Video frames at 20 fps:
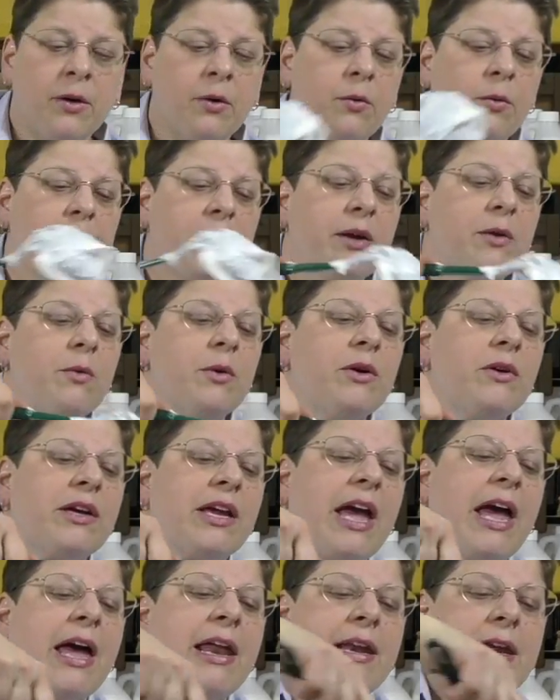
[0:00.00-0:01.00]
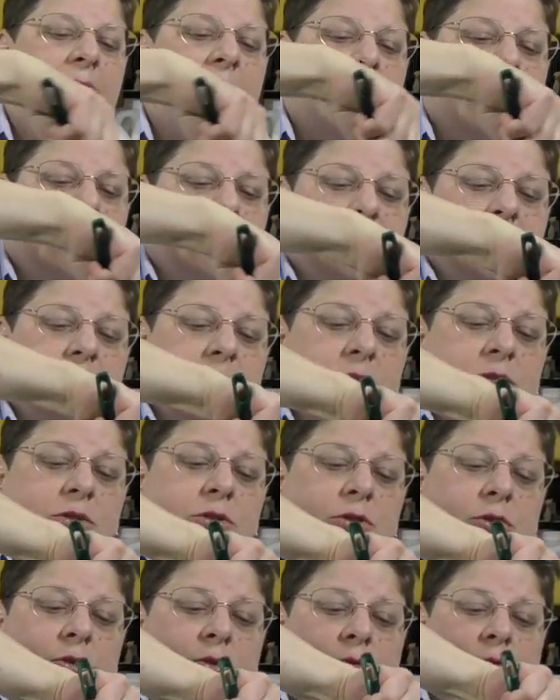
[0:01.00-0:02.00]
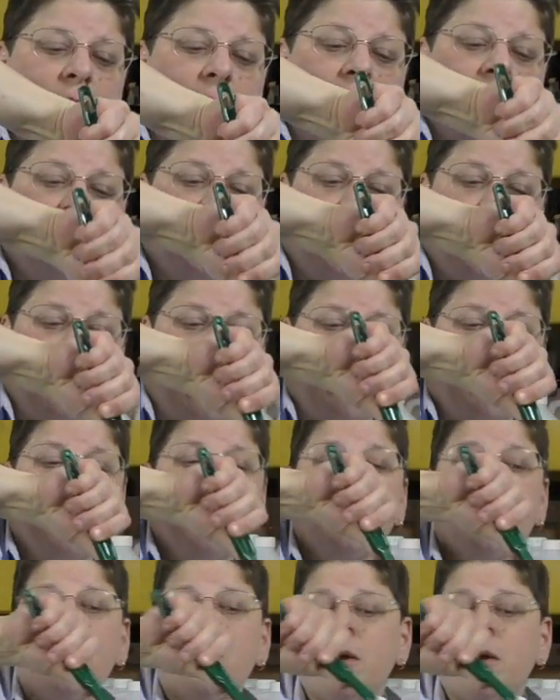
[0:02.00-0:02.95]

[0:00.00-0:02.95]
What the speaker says: we will get it to absorb